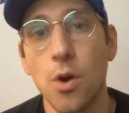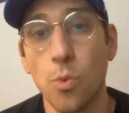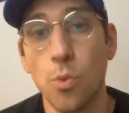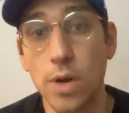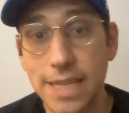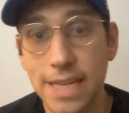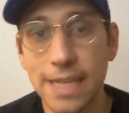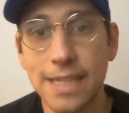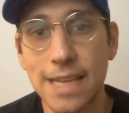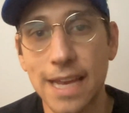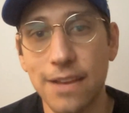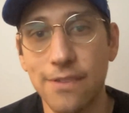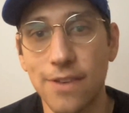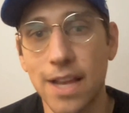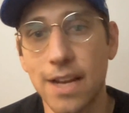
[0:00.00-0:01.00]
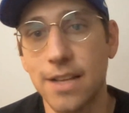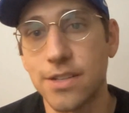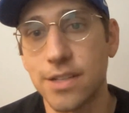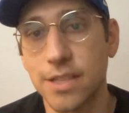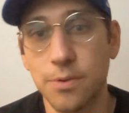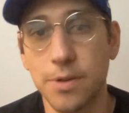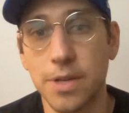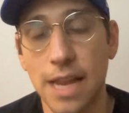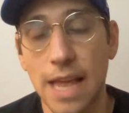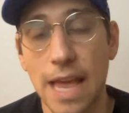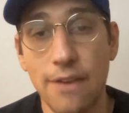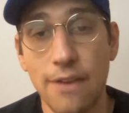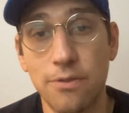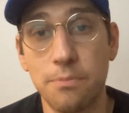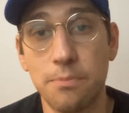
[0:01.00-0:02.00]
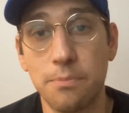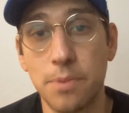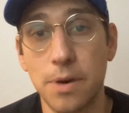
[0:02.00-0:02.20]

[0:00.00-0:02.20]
We didn't take advantage, and then we didn't have them.